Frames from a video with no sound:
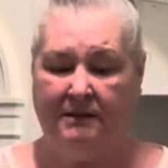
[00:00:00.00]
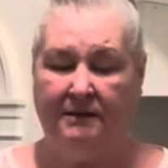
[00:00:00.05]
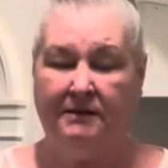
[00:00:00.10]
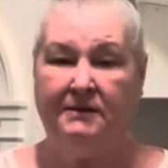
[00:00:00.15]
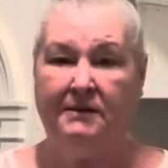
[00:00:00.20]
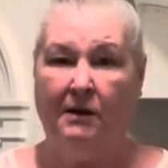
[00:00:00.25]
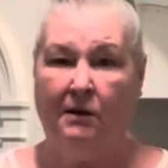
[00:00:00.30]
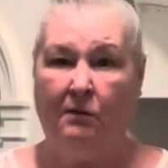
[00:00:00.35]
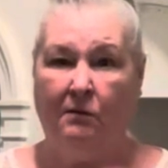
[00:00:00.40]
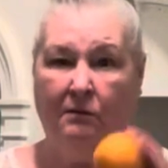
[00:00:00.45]

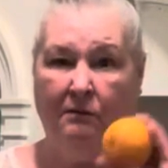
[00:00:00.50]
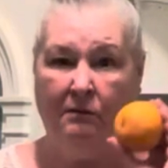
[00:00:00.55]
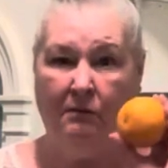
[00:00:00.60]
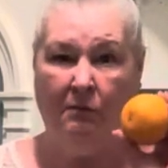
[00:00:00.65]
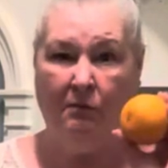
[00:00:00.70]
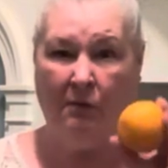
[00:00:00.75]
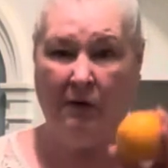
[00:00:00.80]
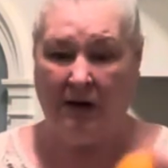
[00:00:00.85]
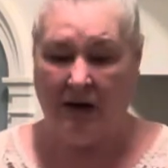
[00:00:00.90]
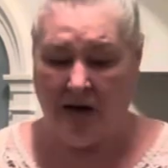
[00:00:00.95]
So
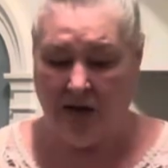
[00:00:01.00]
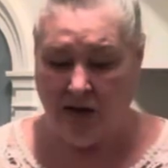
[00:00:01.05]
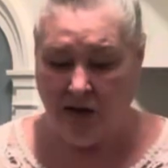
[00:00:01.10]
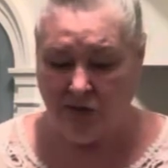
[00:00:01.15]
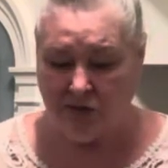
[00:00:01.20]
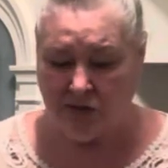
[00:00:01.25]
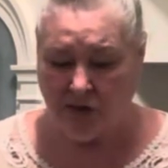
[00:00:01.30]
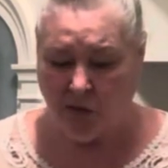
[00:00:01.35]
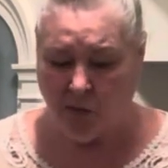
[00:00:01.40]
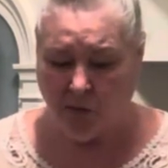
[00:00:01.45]
we're going to
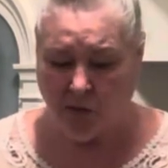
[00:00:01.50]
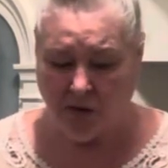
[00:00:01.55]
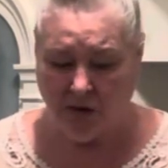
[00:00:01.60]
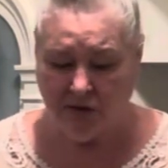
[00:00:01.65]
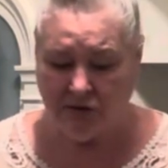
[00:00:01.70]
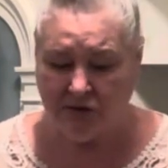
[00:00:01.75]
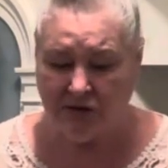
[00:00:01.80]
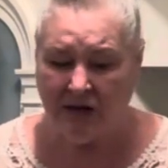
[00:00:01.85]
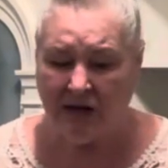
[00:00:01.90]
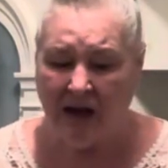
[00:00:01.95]
use an
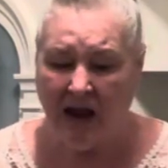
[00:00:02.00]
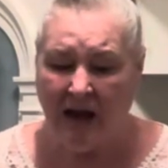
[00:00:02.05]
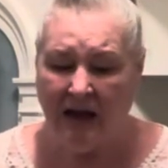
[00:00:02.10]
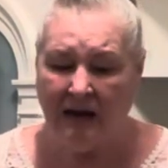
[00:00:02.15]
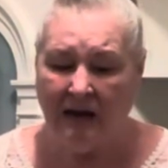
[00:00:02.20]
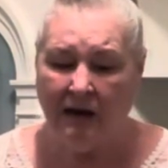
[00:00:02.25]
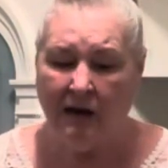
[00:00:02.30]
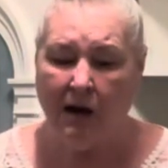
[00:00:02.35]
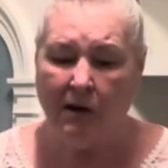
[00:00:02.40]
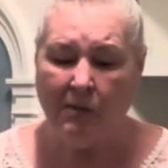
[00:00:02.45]
orange tonight
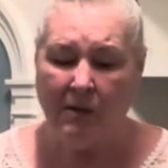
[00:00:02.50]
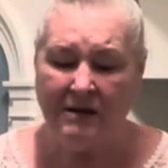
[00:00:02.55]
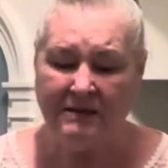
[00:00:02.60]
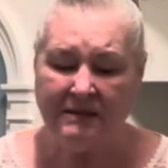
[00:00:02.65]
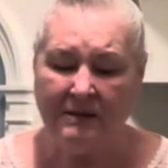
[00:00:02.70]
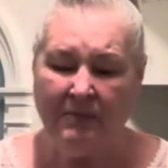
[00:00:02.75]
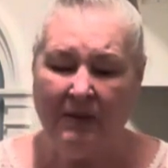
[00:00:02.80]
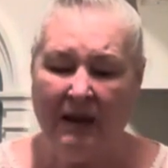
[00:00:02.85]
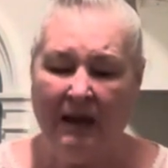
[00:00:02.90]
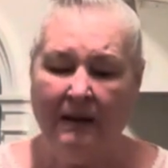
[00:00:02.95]
in our
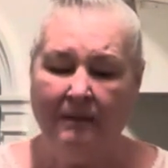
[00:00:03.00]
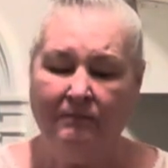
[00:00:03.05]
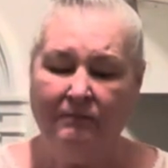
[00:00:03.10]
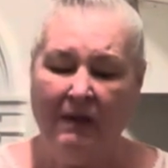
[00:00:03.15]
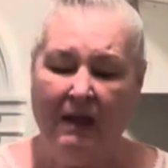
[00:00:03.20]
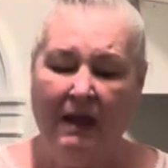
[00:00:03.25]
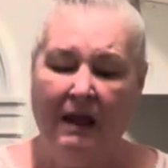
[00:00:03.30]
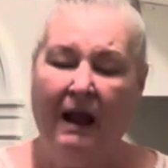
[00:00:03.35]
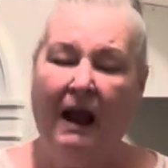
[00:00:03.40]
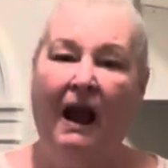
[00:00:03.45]
recipe.
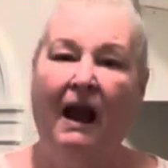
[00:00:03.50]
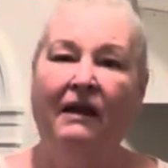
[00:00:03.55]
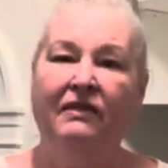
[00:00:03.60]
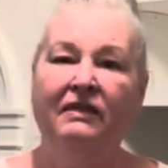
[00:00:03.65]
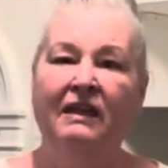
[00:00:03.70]
And